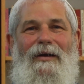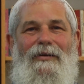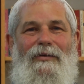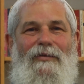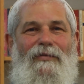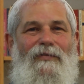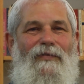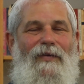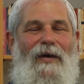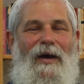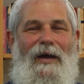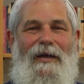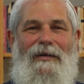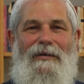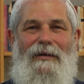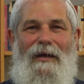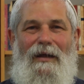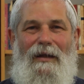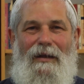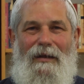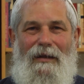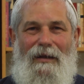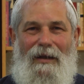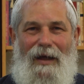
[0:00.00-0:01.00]
You'll find
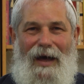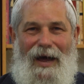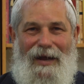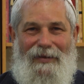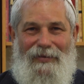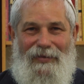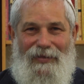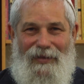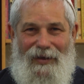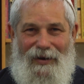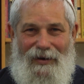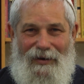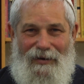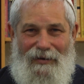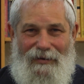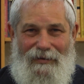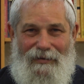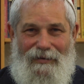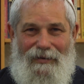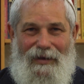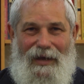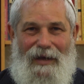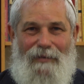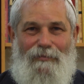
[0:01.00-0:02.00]
a lot
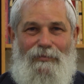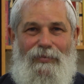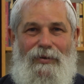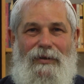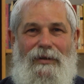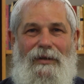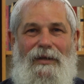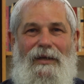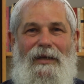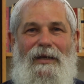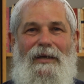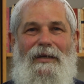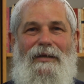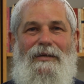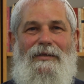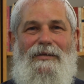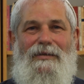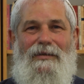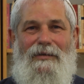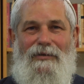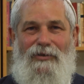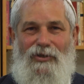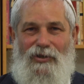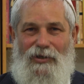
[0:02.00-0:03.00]
there, and
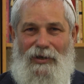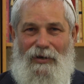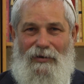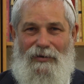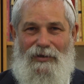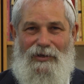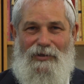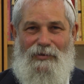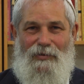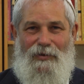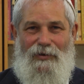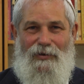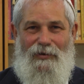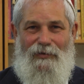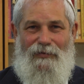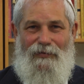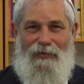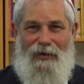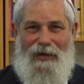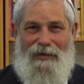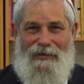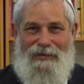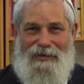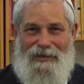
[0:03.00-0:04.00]
please share this with your
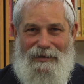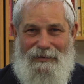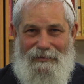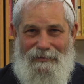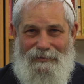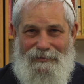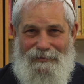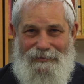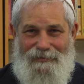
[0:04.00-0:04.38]
friends.